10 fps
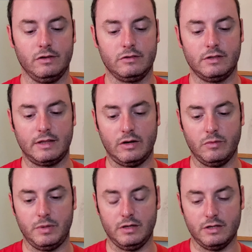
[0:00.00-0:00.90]
It looks like that
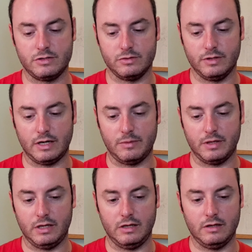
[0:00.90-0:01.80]
would be additional that I would
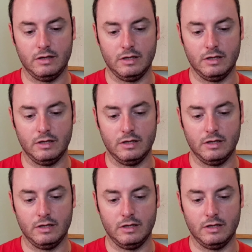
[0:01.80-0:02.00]
need.